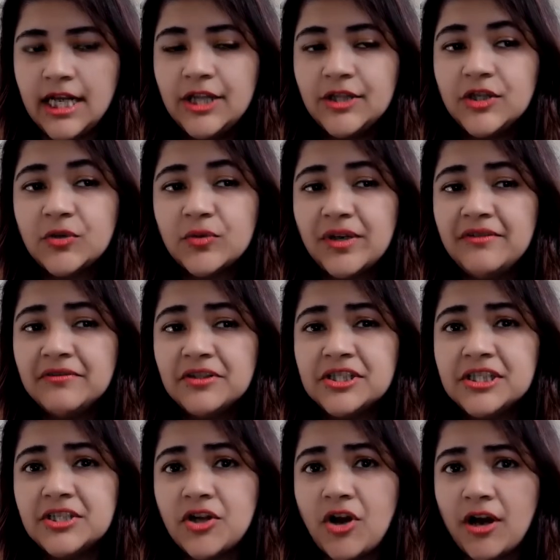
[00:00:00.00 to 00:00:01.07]
The griever
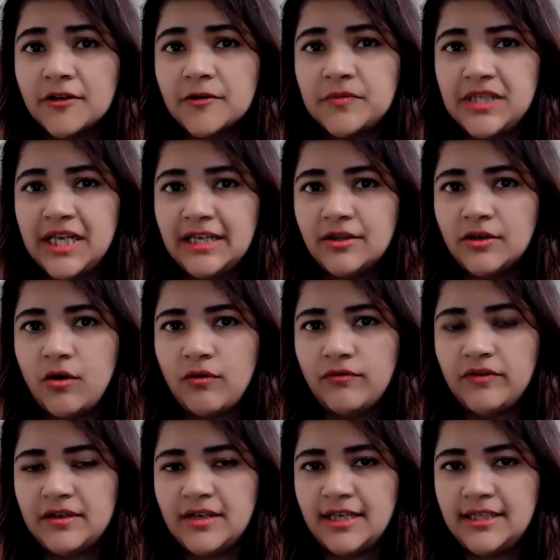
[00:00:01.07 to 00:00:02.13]
did not obtain the
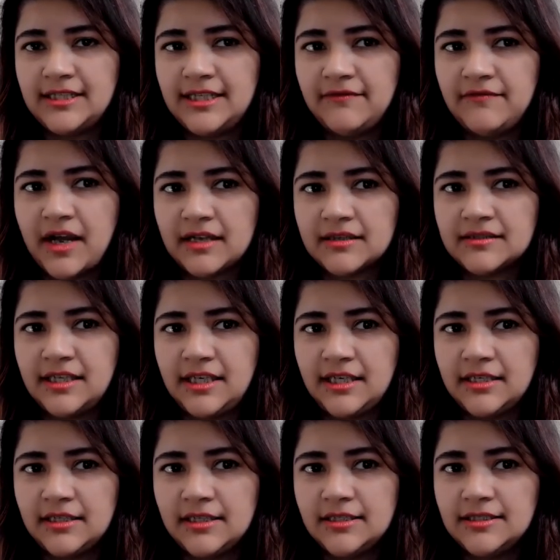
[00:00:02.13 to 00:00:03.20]
COVID-19
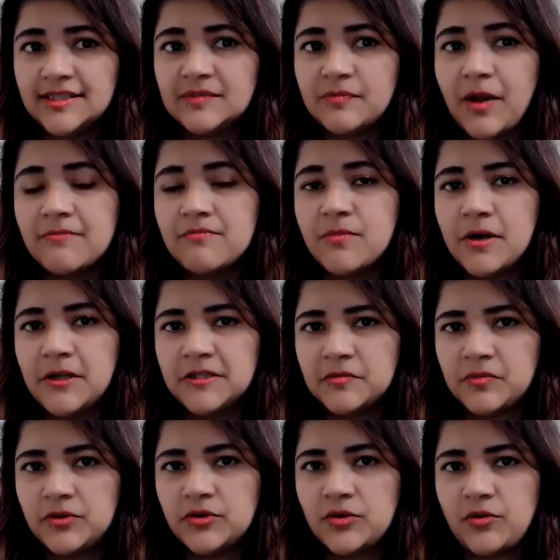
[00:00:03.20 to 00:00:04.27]
vaccine, despite
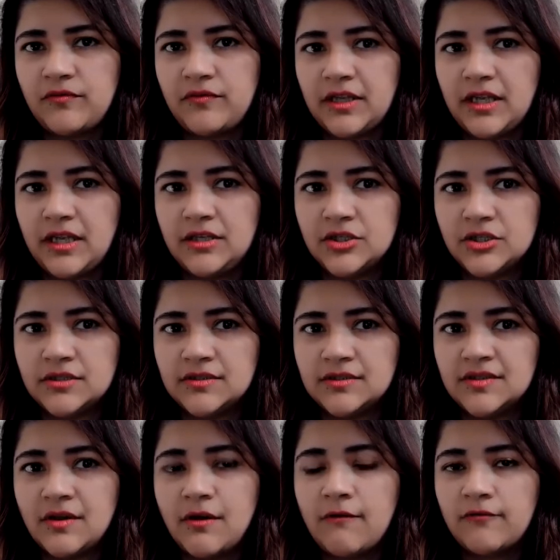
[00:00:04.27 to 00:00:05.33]
multiple
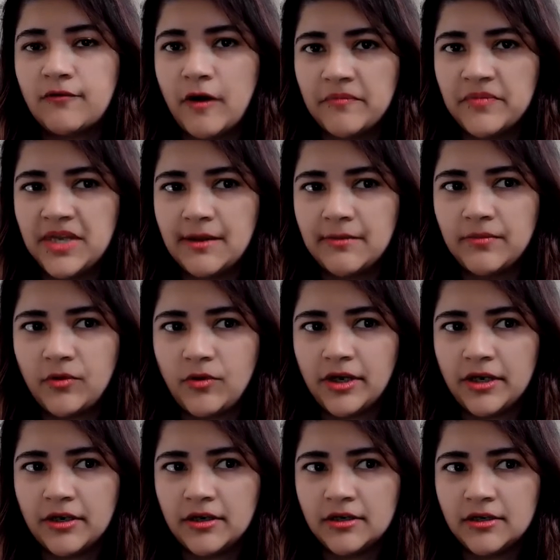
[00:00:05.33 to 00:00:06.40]
notifications from the
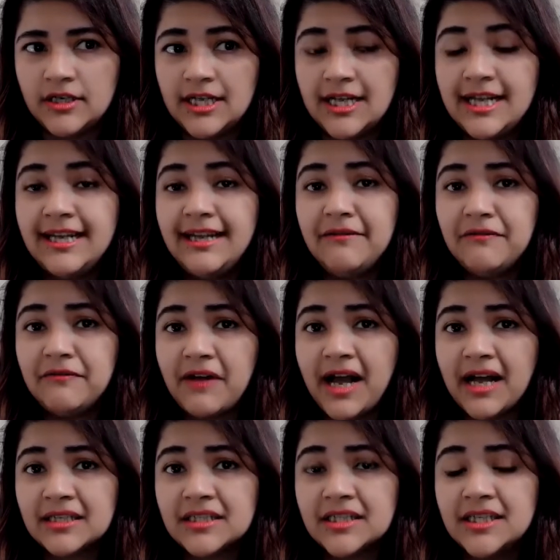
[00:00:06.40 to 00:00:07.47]
employer. In
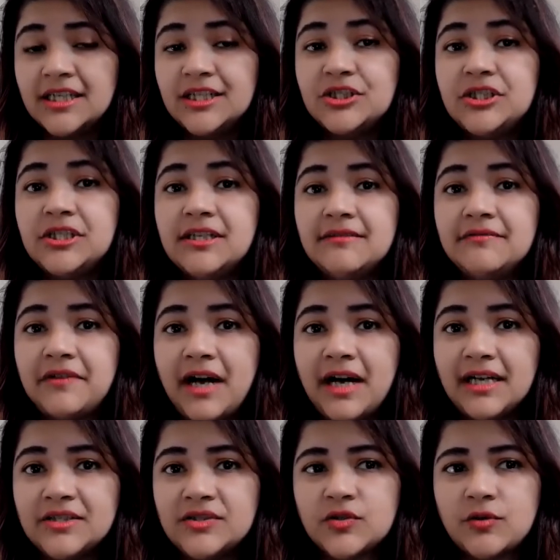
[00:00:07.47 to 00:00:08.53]
fact, she
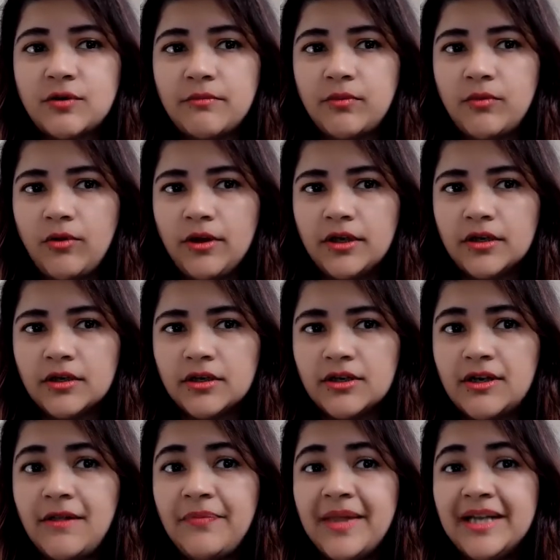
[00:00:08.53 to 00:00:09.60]
advised her employer
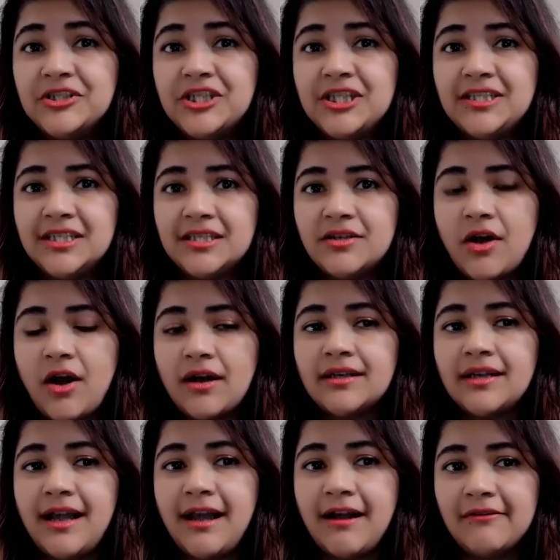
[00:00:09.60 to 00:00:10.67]
that she did not
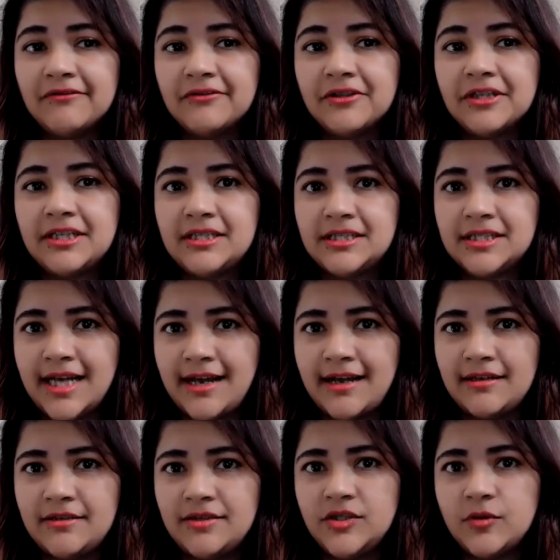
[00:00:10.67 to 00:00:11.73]
ever
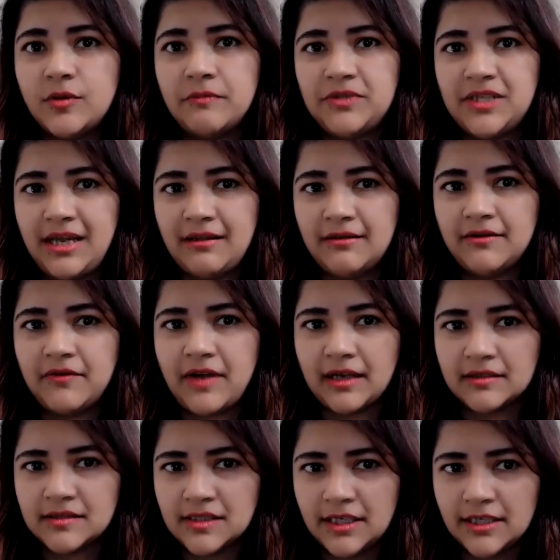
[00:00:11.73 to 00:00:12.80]
intend to obtain the
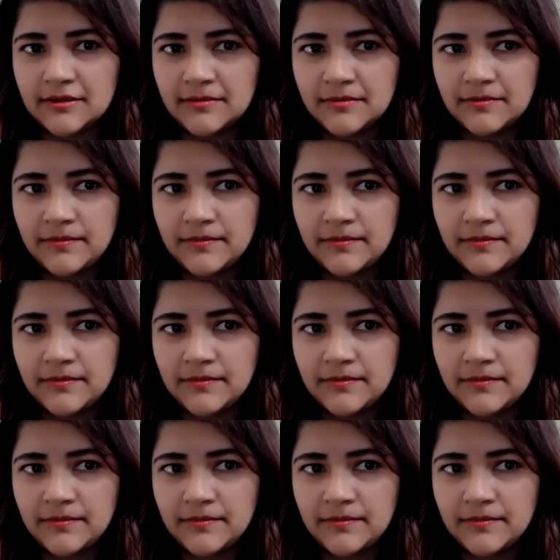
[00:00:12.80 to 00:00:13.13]
vaccine.